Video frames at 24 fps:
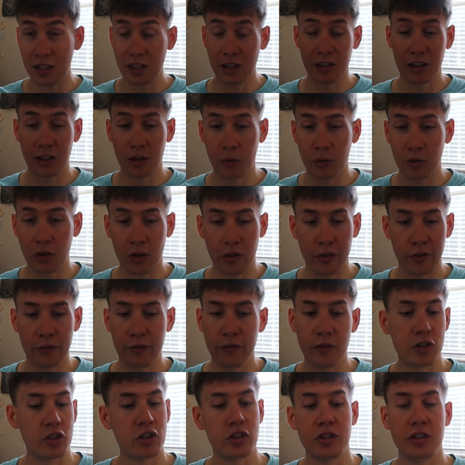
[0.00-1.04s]
dealing with all the
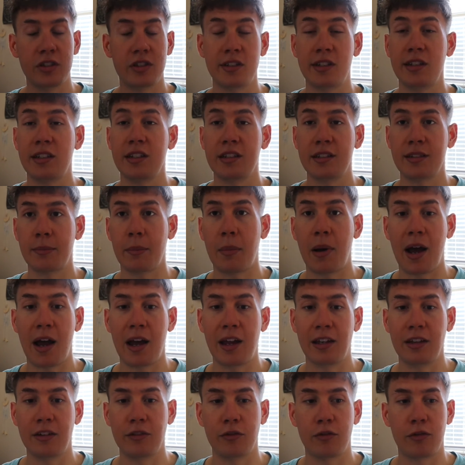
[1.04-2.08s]
visions in his
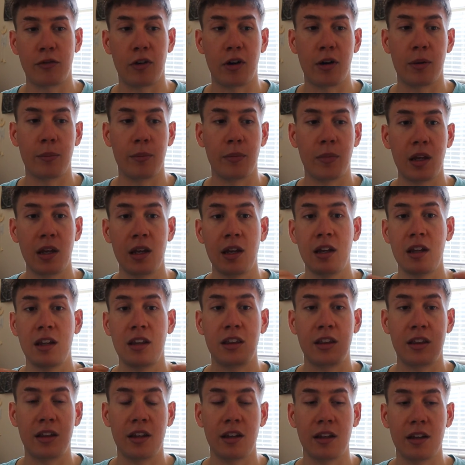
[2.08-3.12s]
mind from
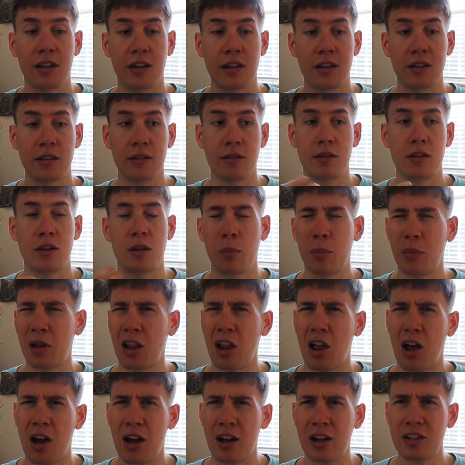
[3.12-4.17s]
the
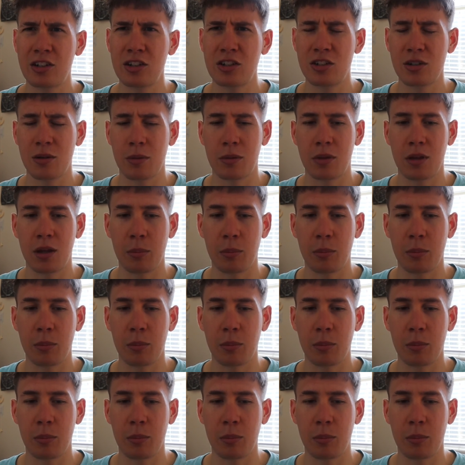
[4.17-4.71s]
melange,